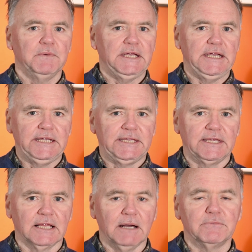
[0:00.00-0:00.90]
e to the
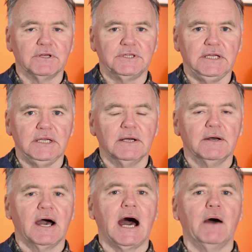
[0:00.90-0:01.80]
lambda t,
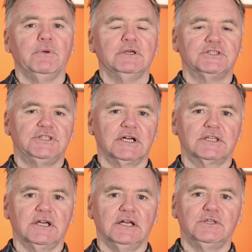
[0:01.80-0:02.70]
and we insert
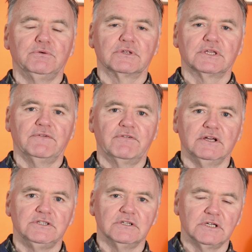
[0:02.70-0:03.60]
it into our
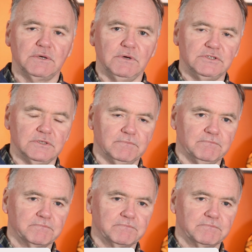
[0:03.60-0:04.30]
differential equation,